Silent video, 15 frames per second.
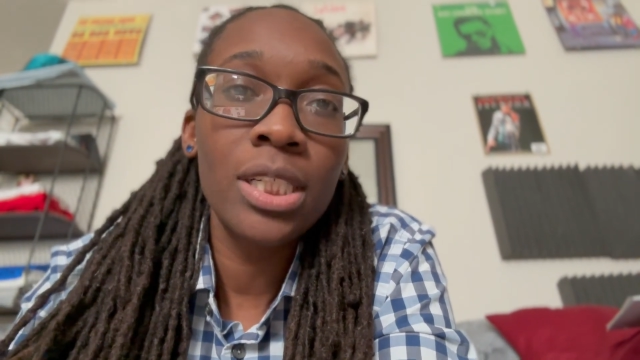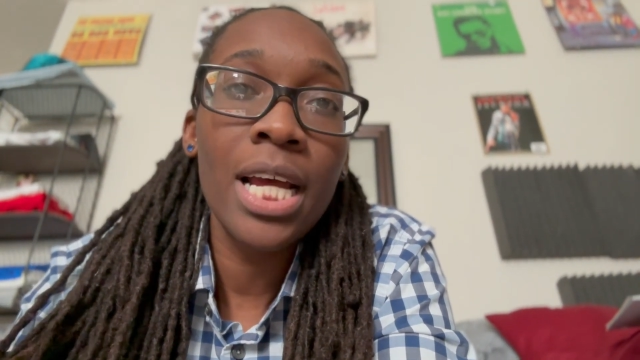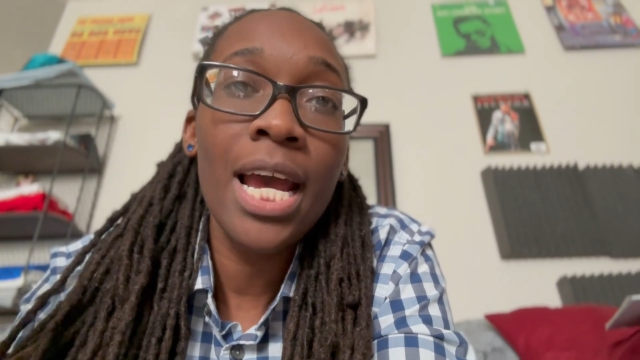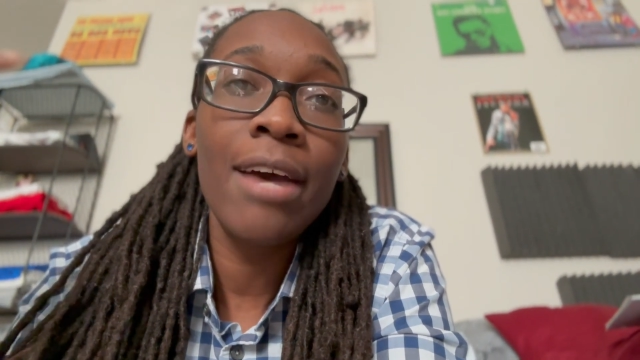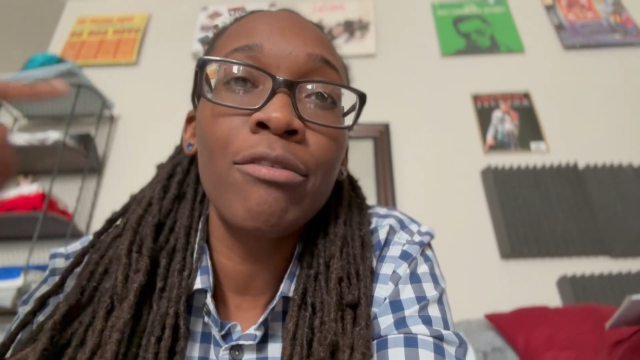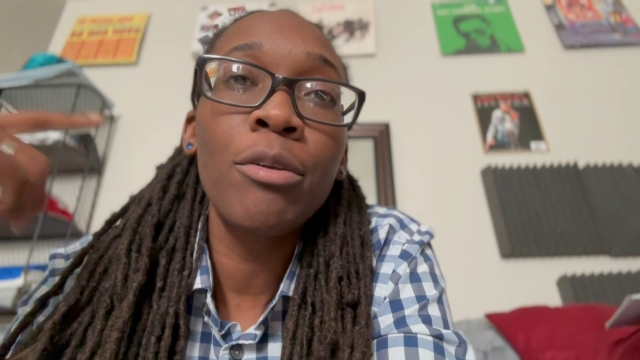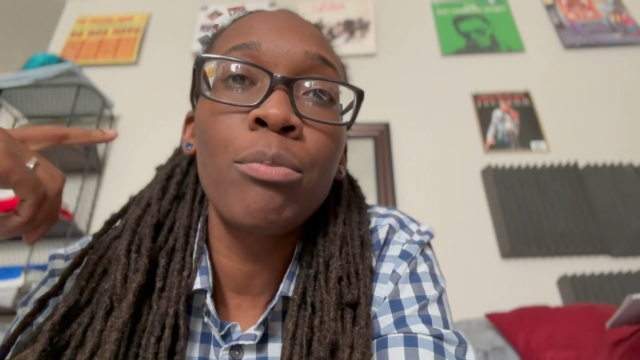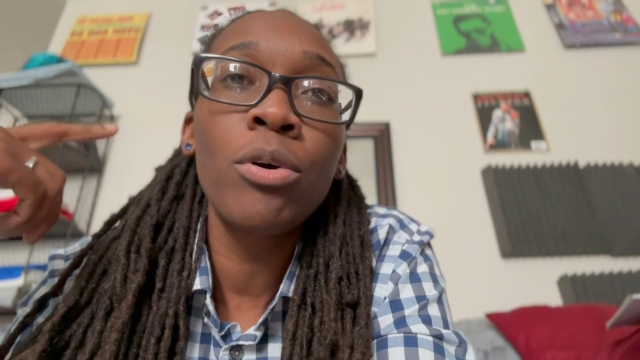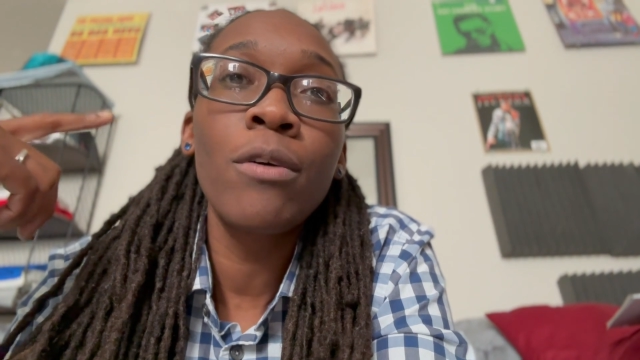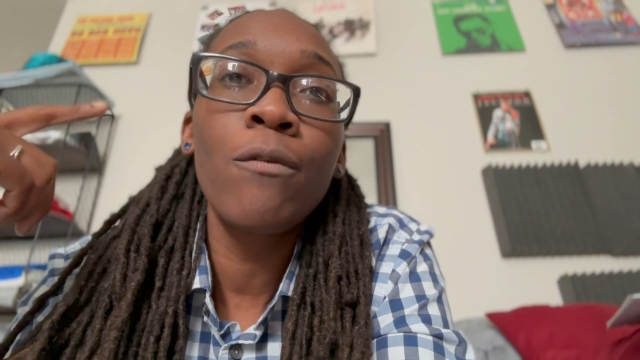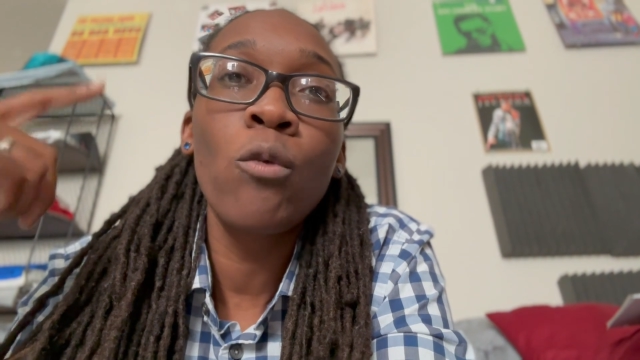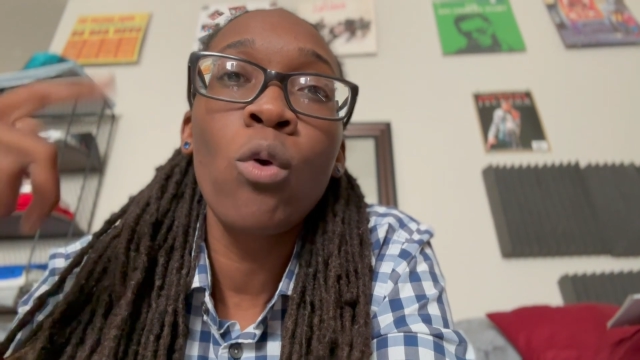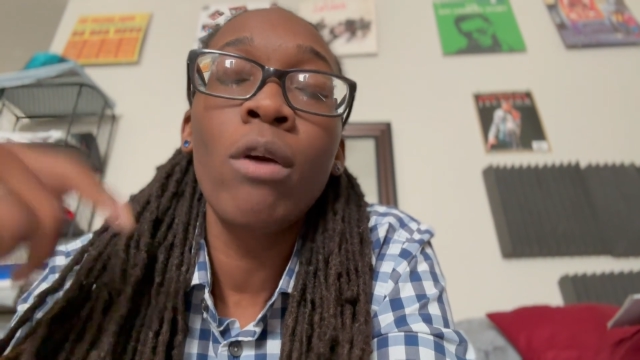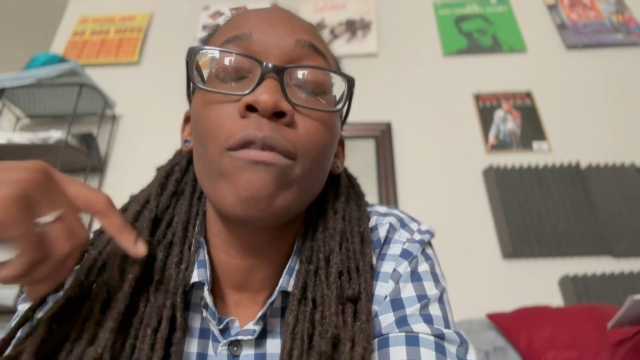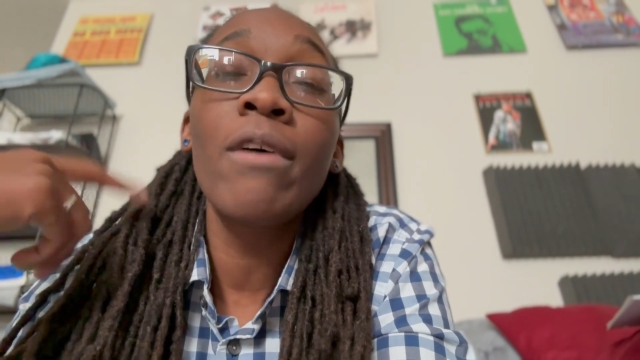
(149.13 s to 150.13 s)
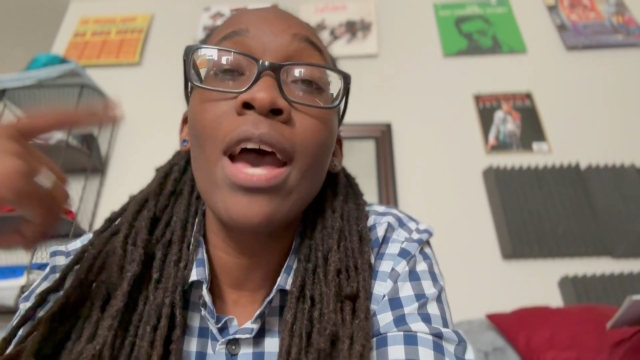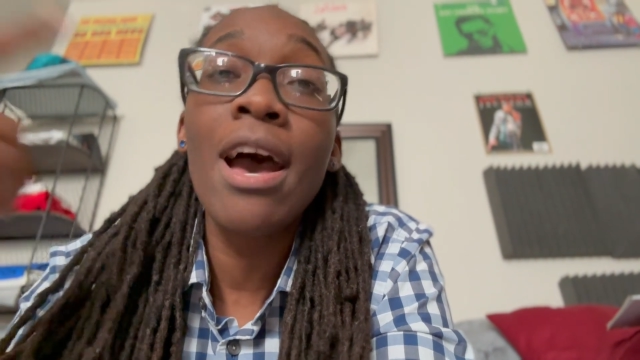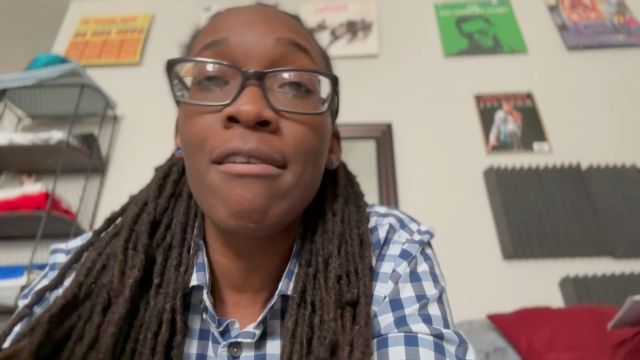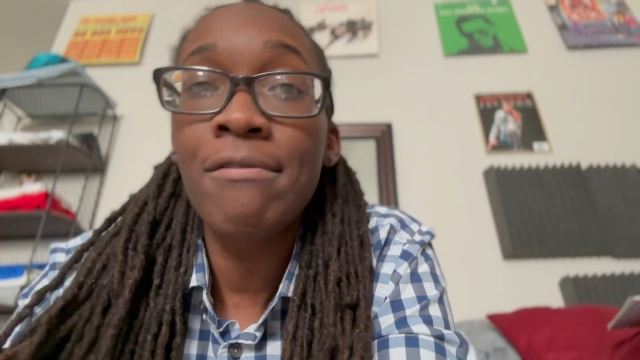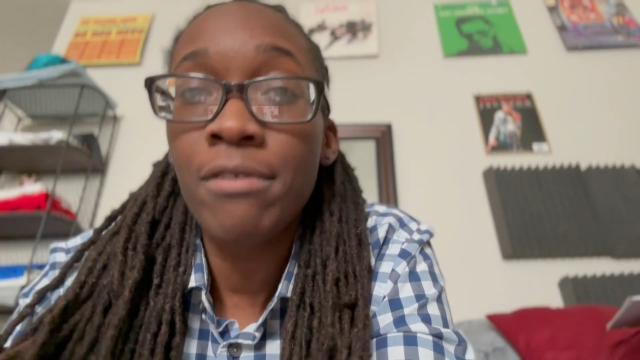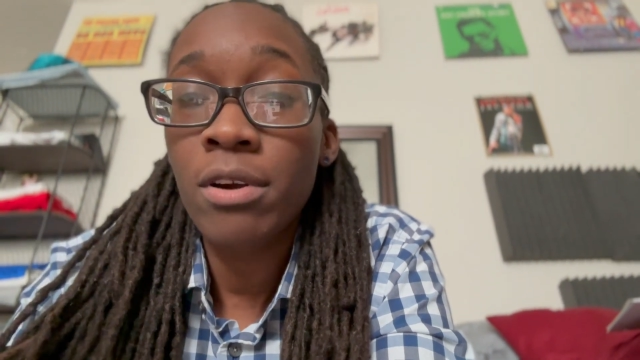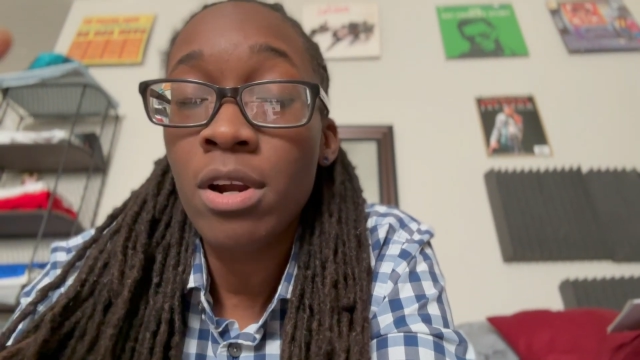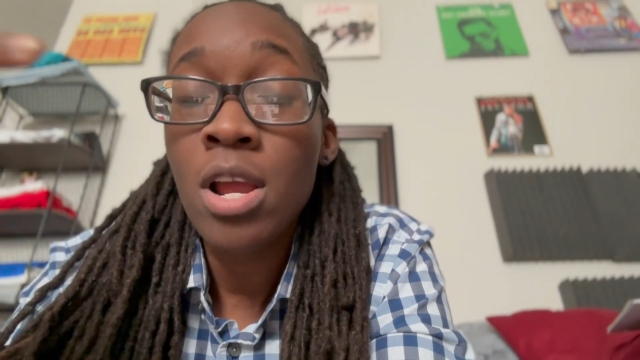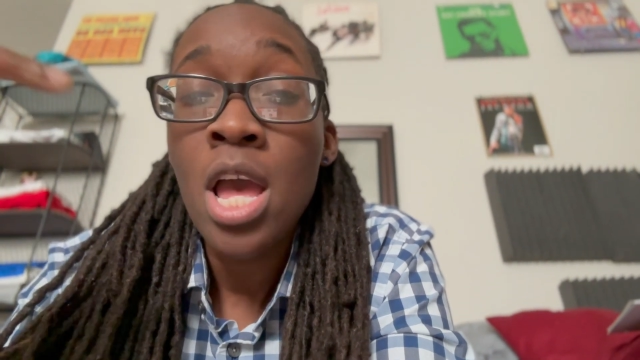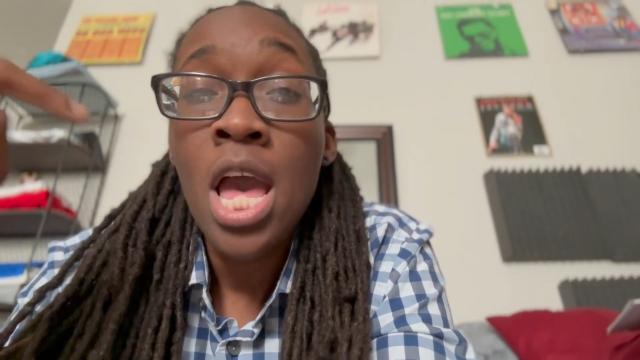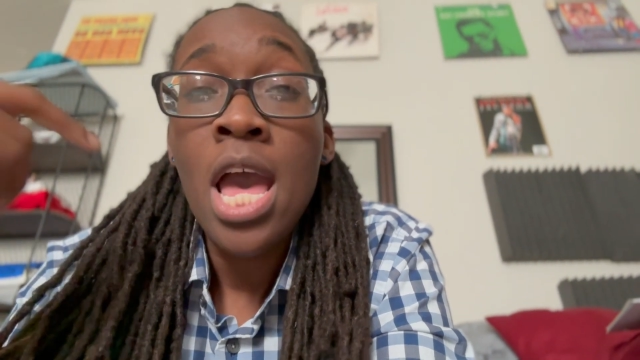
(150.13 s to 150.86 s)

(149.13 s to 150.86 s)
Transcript: I have to put forth effort.